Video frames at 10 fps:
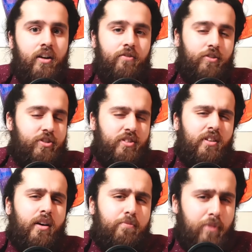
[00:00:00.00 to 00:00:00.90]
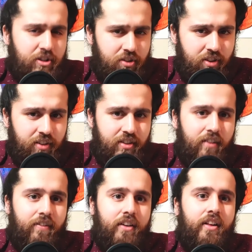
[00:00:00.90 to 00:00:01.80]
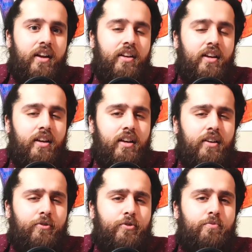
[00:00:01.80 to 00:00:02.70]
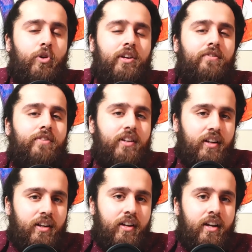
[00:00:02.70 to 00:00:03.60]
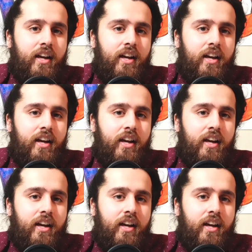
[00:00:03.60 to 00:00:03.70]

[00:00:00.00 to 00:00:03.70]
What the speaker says: for just a bunch of things, and I found that it was more convenient.